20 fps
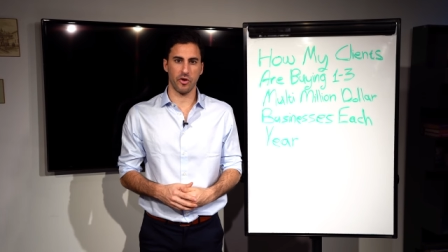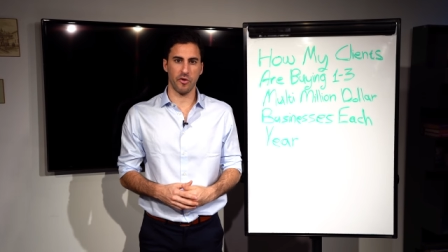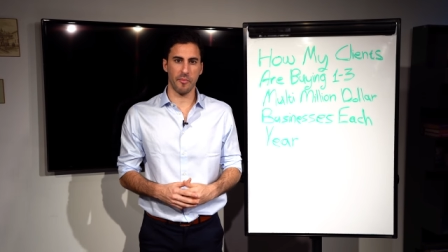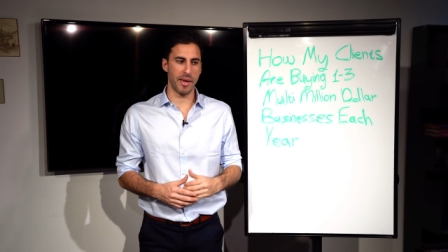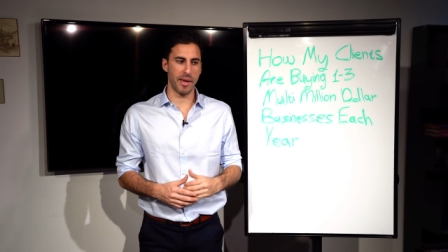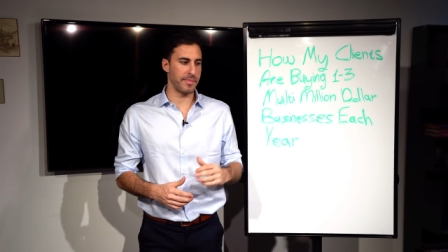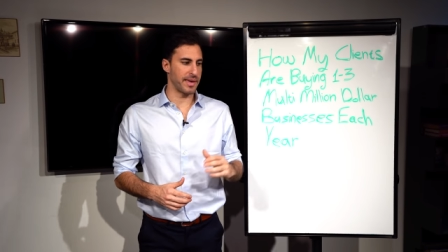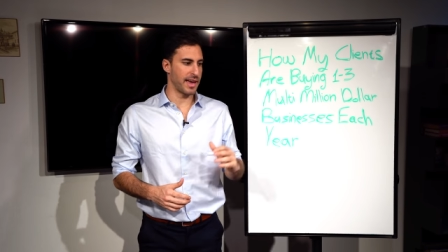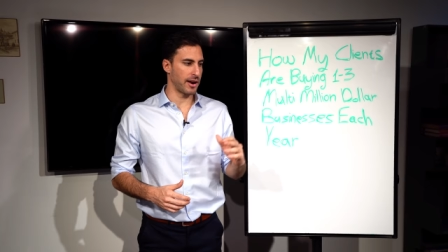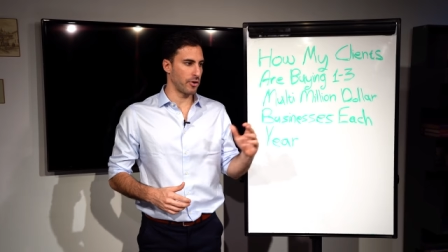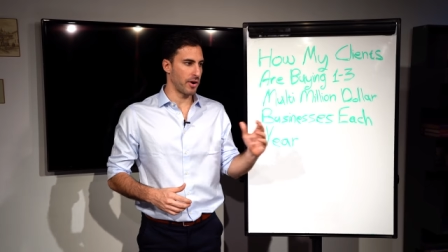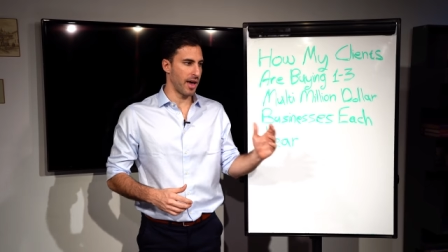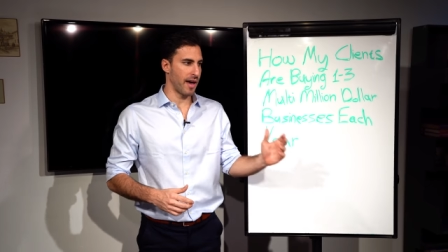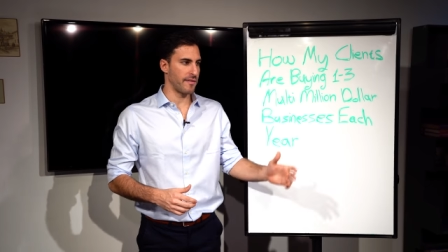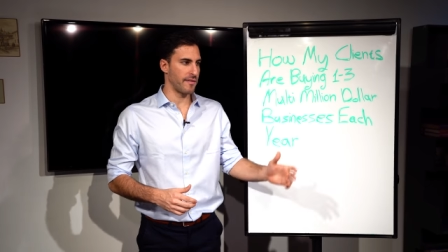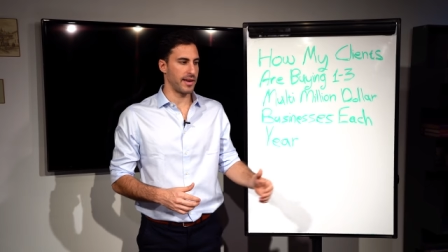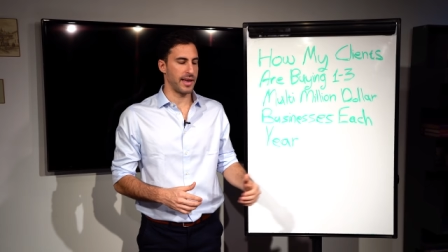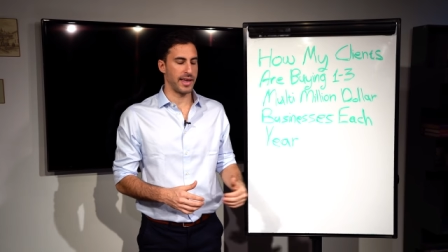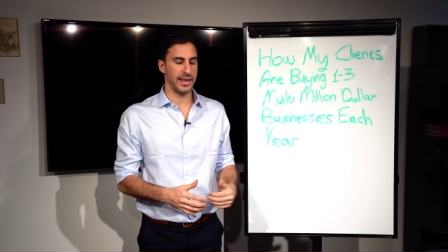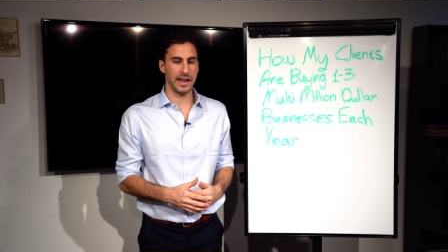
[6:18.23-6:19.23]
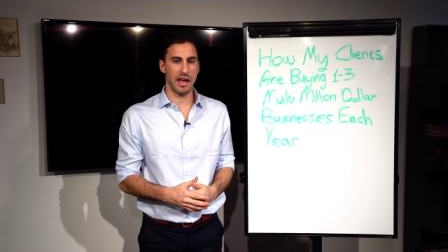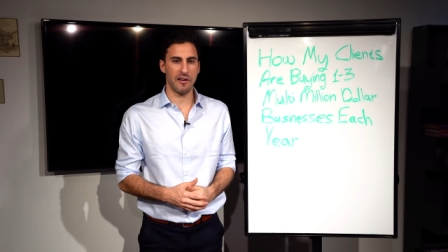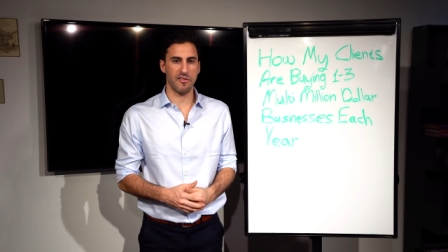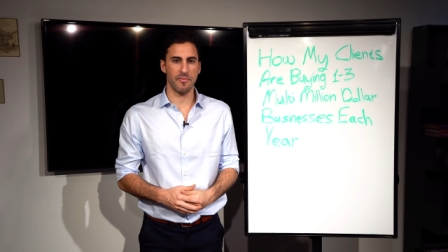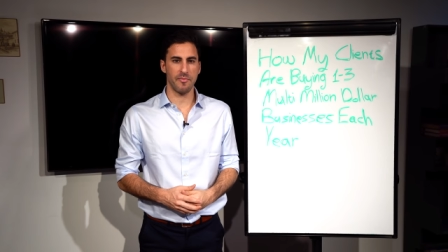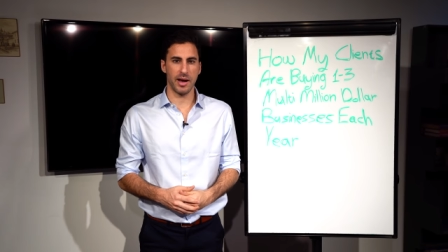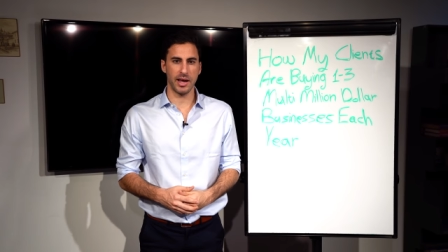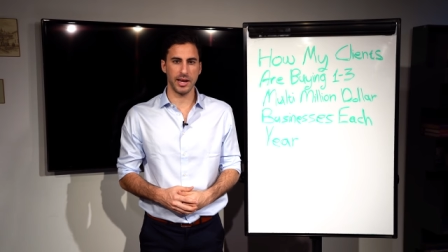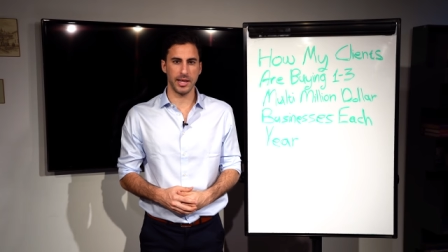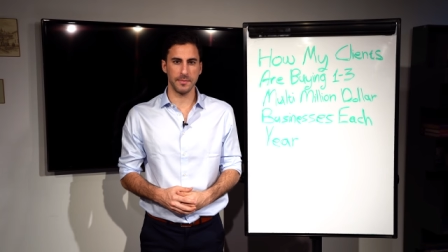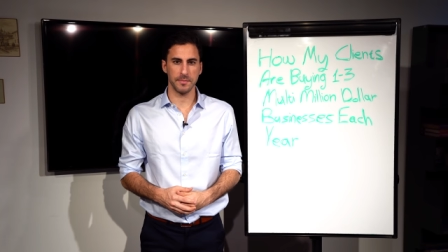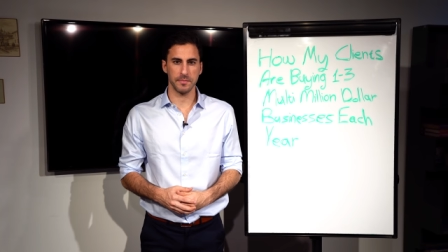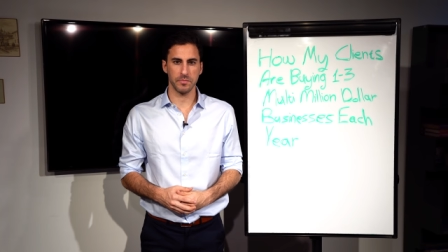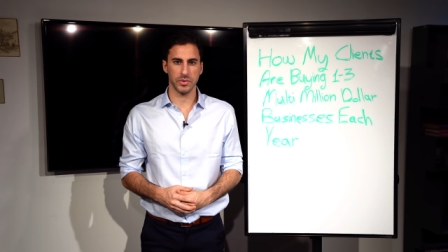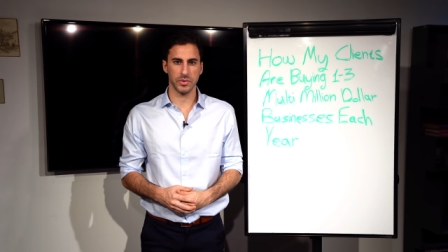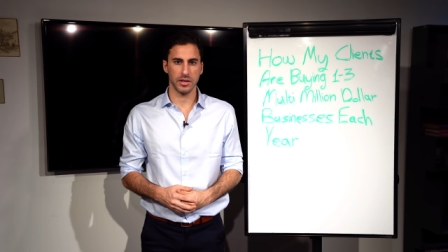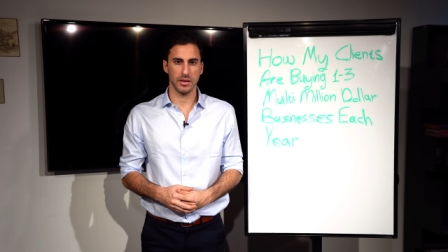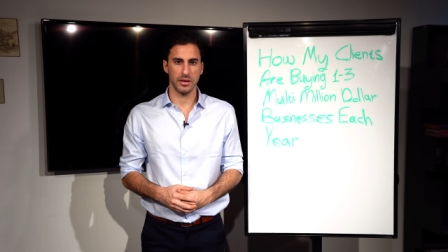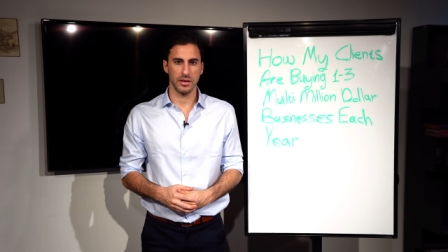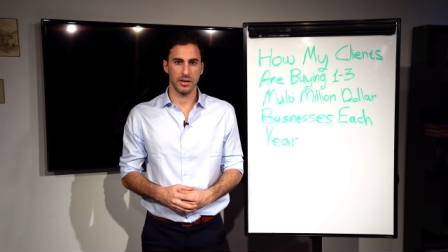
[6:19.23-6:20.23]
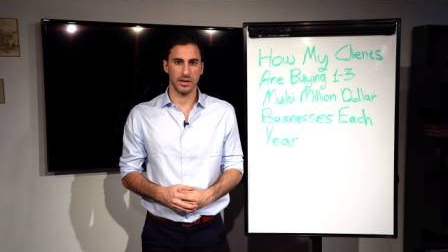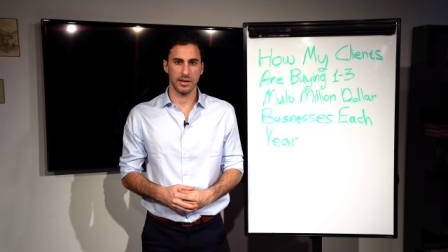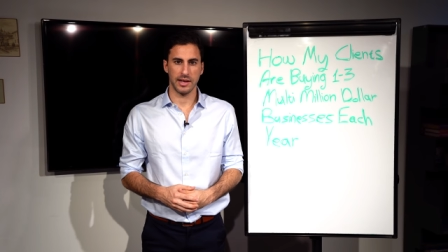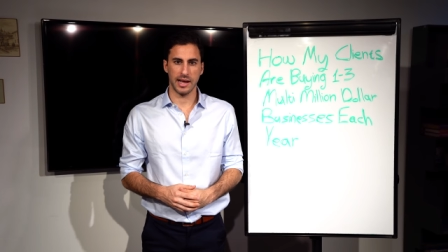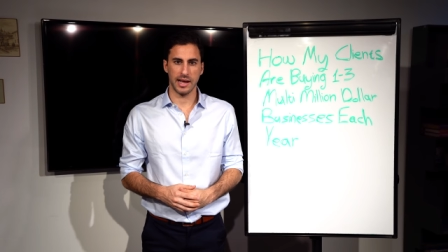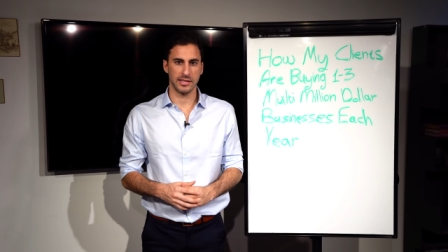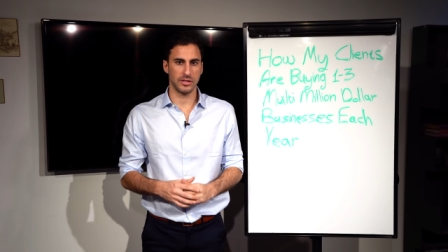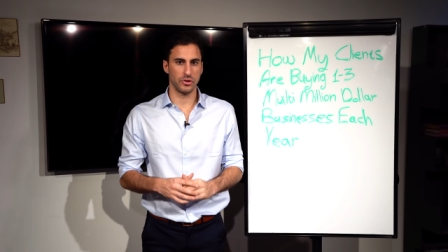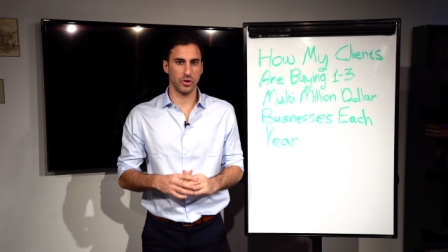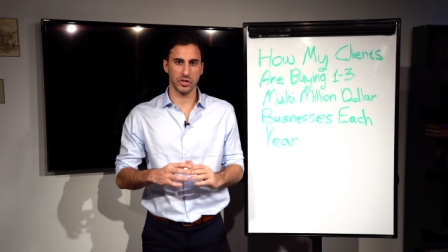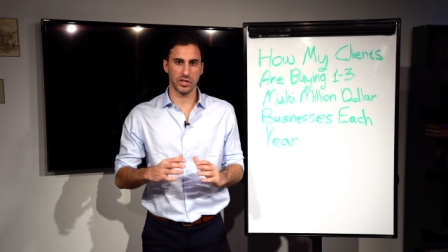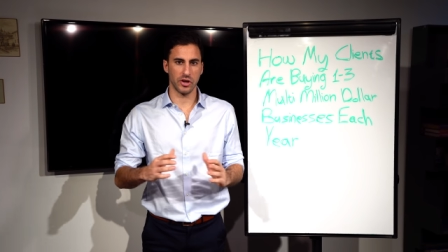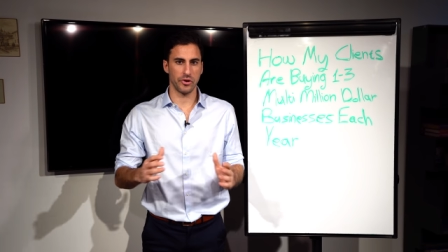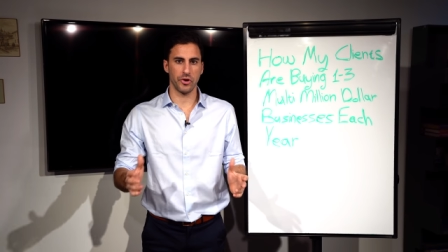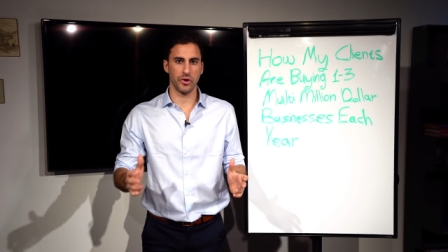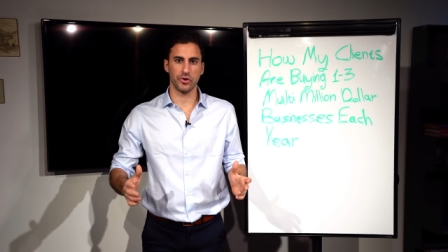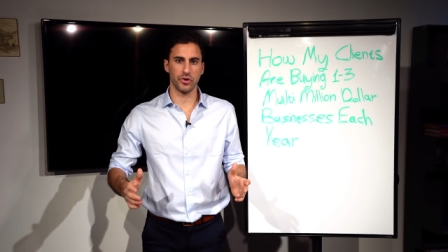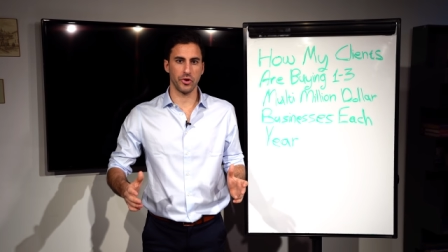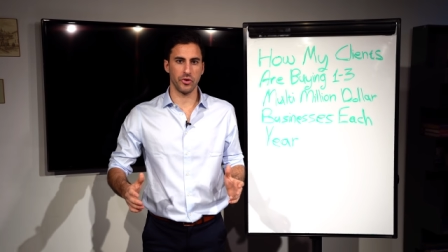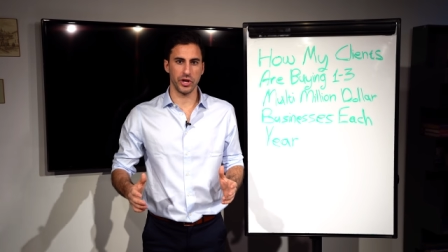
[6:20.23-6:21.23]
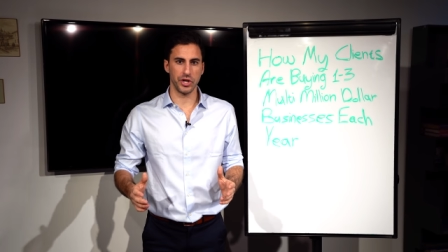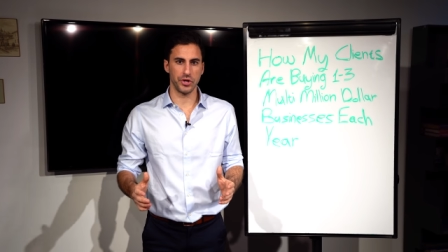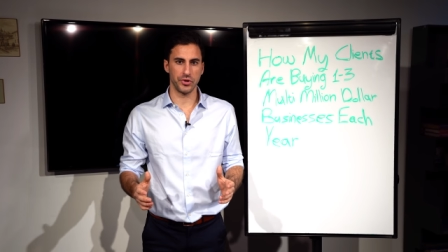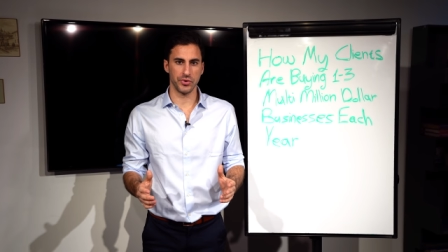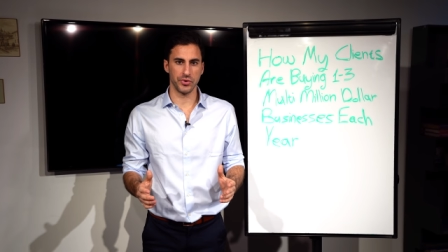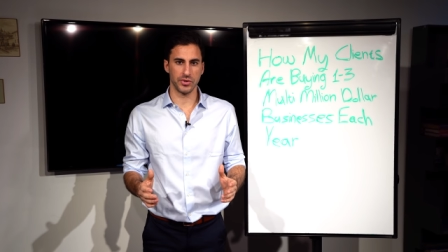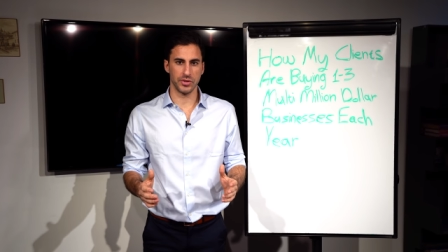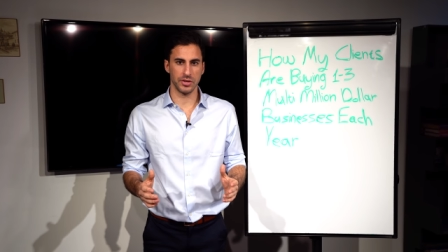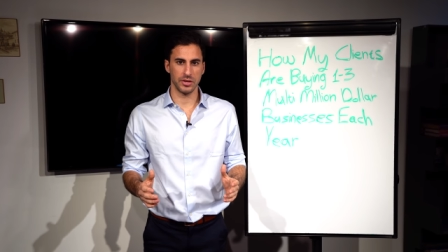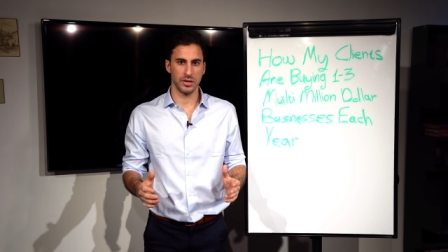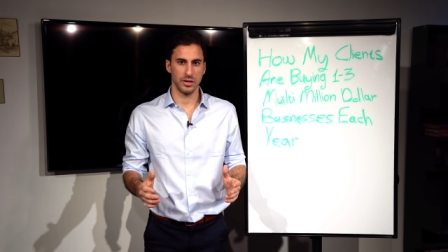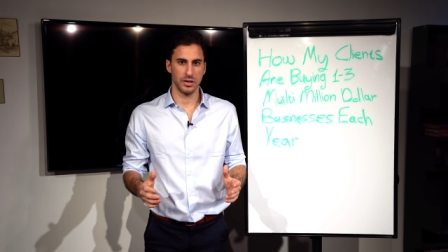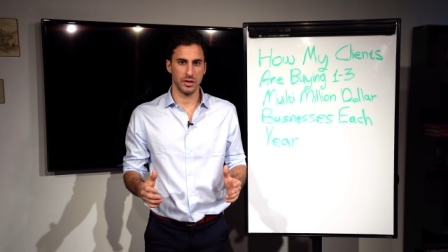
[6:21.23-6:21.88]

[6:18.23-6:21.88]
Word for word: or maybe I don't have enough money. Guys, those are not your issues.